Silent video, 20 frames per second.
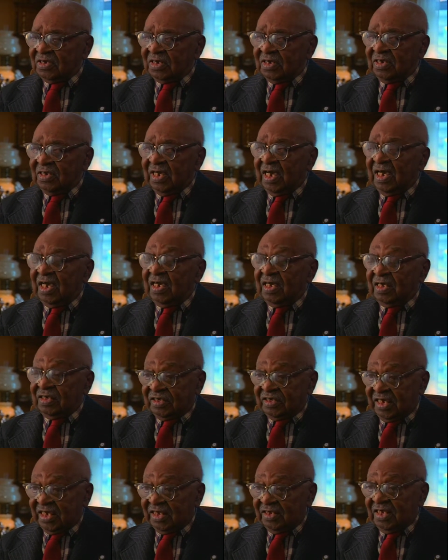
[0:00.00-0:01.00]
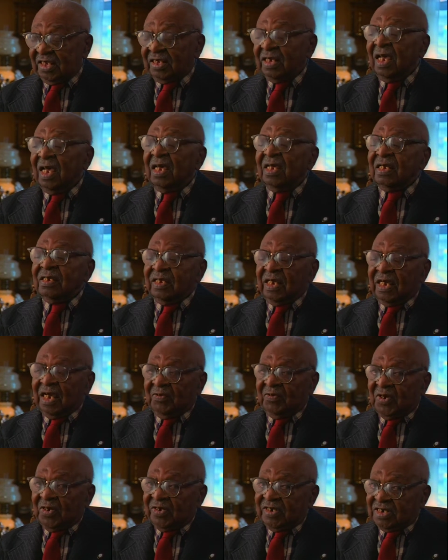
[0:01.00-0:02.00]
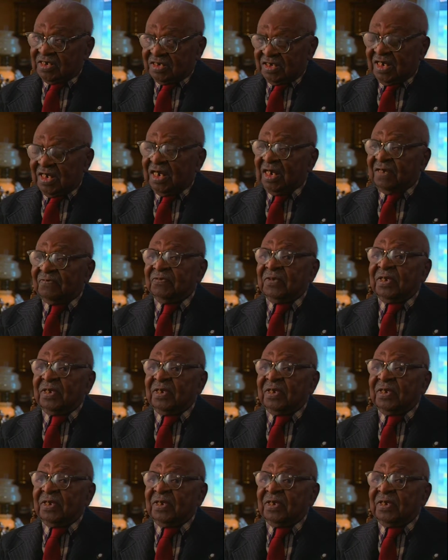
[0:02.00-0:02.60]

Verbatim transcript: and I attended now I'm on the staff.